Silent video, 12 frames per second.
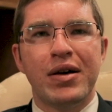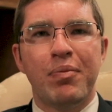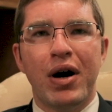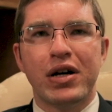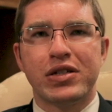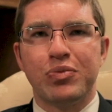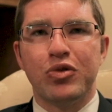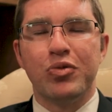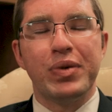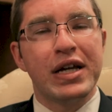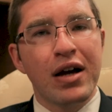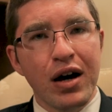possible
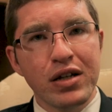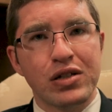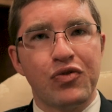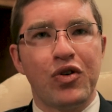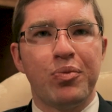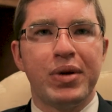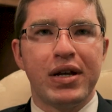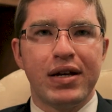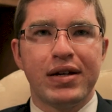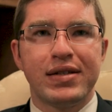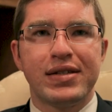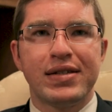because of
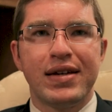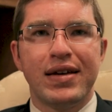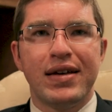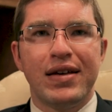obedience.